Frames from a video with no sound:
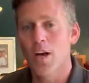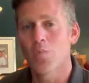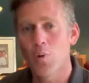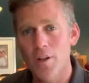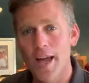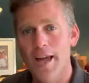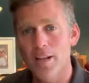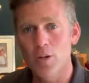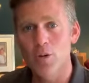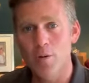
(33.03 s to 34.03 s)
and one that had
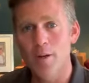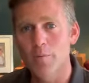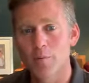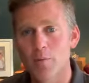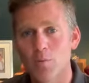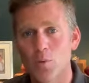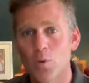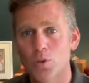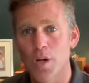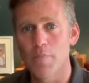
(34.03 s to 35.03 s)
incredible
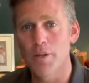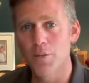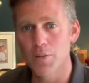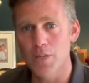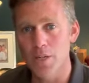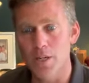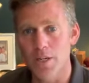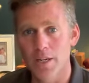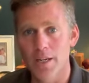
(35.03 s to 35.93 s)
wartime history.